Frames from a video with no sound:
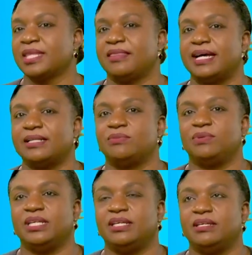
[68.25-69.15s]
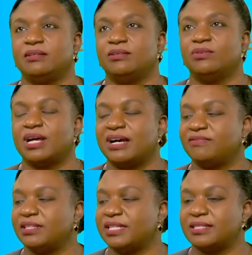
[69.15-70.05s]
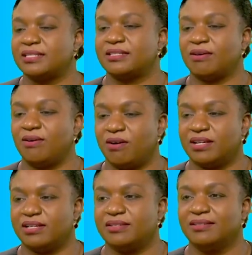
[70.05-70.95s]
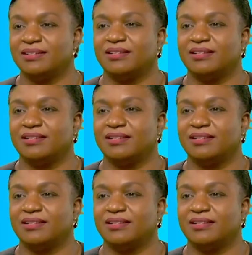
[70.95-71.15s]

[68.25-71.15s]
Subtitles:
that we look after this organ.